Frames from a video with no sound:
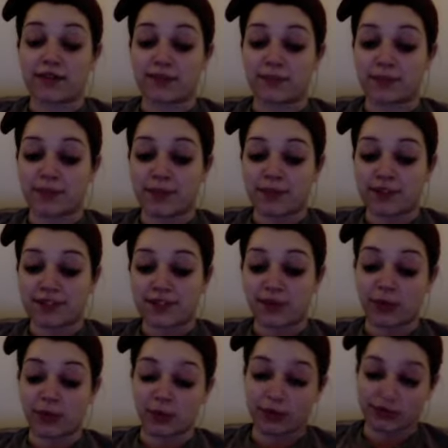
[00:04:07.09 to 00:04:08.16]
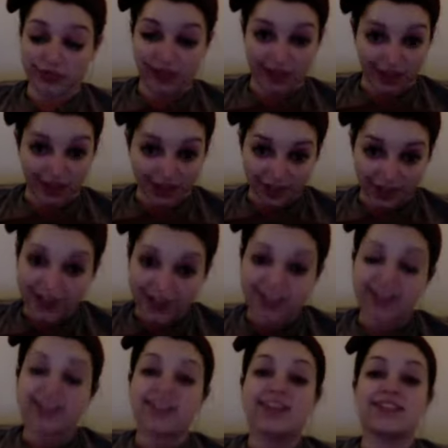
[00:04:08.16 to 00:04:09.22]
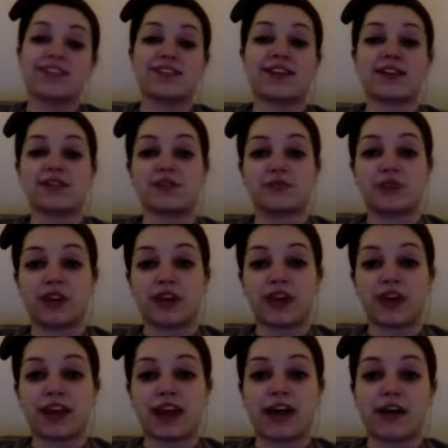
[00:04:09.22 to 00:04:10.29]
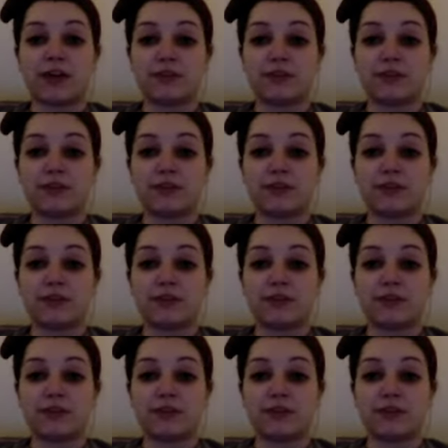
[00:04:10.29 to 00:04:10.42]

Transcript: miss the whole thing. So then I was freaking out.